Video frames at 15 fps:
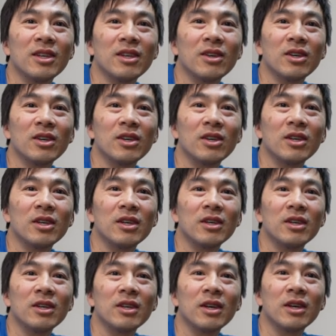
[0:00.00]
forgot to say
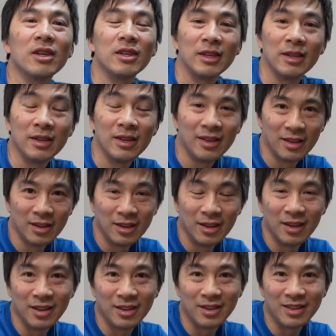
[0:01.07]
subscribe.
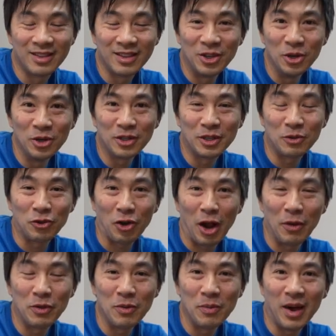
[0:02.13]
2,
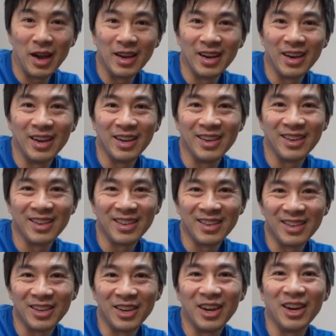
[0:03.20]
subscribe to my
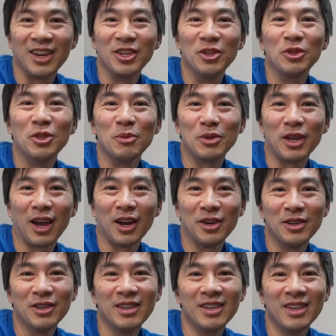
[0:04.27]
YouTube
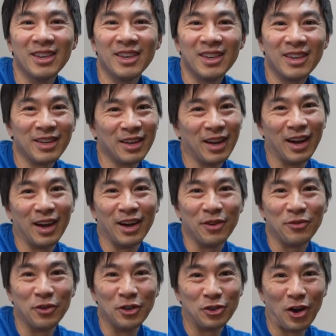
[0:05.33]
channel,
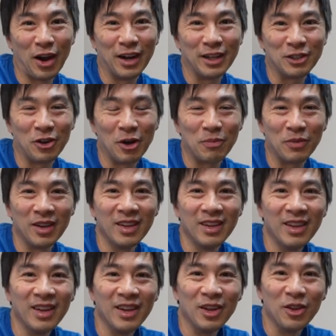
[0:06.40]
Phuong Tran Unscripted.
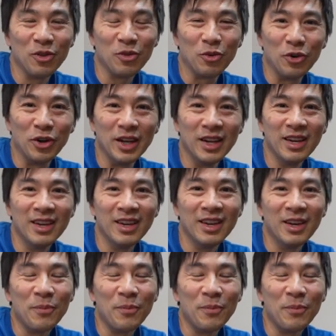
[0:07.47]
3,